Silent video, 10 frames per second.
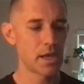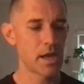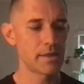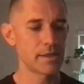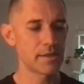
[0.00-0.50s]

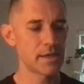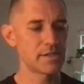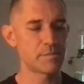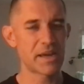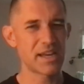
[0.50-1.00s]
I think they
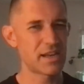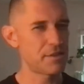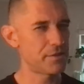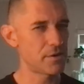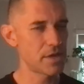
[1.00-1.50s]
spec it
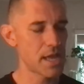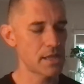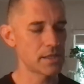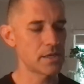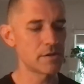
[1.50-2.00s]
at
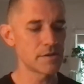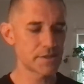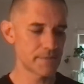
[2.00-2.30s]
38 liters,